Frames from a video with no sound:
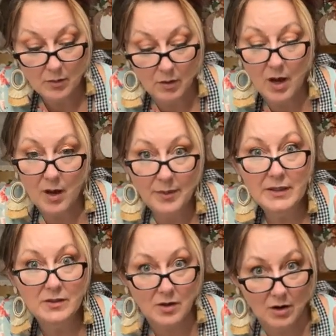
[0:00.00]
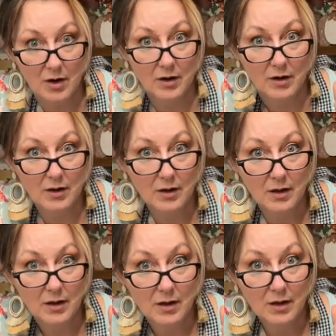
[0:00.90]
Well, I'll be darned.
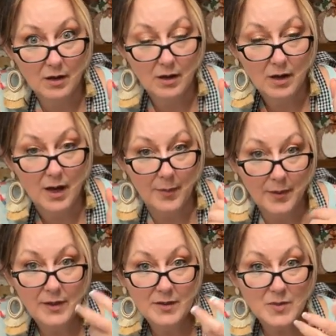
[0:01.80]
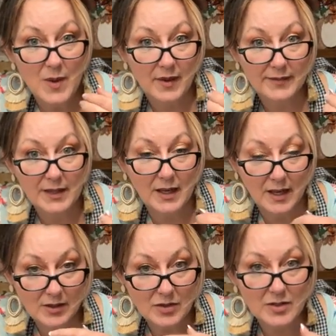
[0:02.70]
I put it in his mouth thinking
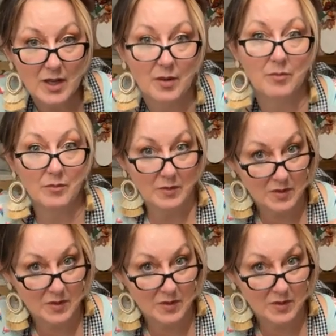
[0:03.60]
he's just going to